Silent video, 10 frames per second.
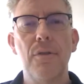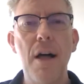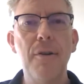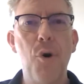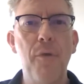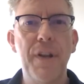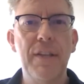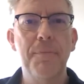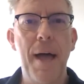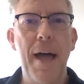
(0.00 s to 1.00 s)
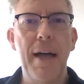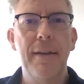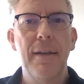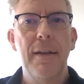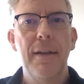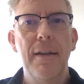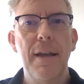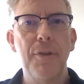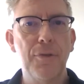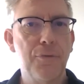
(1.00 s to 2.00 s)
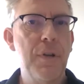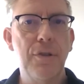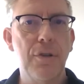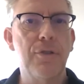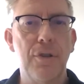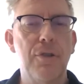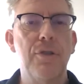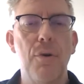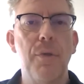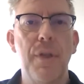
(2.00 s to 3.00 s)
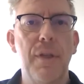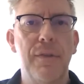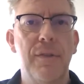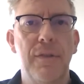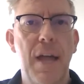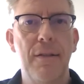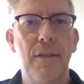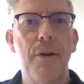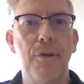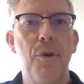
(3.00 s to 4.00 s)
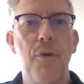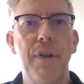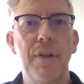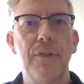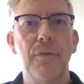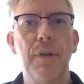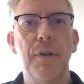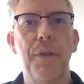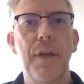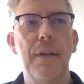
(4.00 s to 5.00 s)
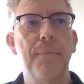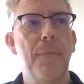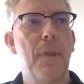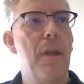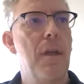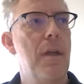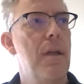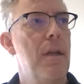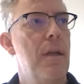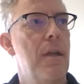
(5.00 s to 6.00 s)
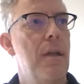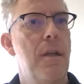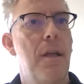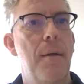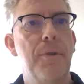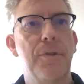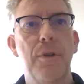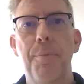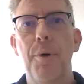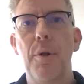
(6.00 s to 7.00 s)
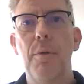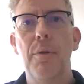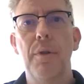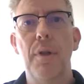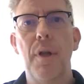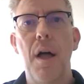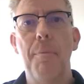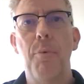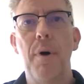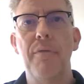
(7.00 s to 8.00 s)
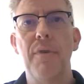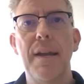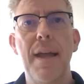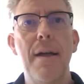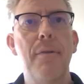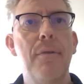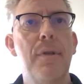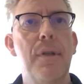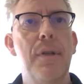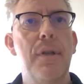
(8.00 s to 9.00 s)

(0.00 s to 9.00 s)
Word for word: Long COVID is bad. Now, there's research to show this that long COVID is a real thing. I'm just going to pull up one right now.